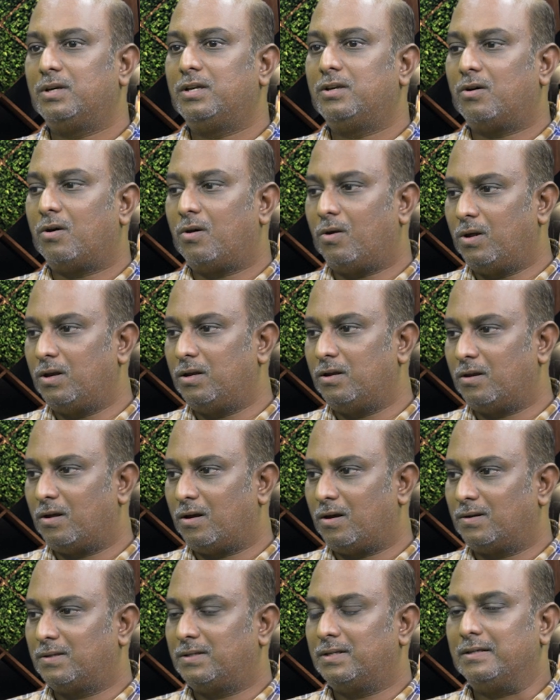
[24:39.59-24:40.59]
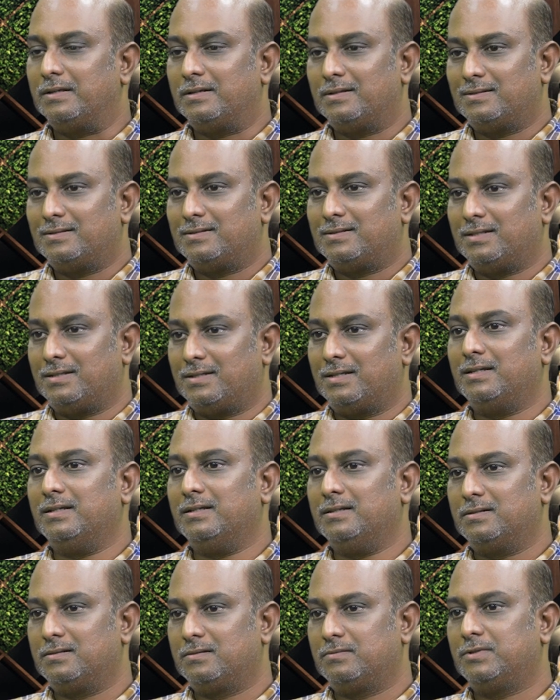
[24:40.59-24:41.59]
in all North Indian
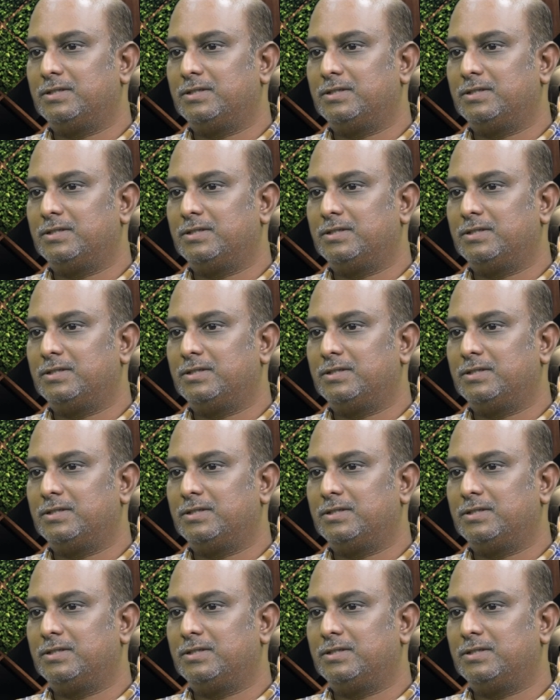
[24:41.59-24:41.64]
cities,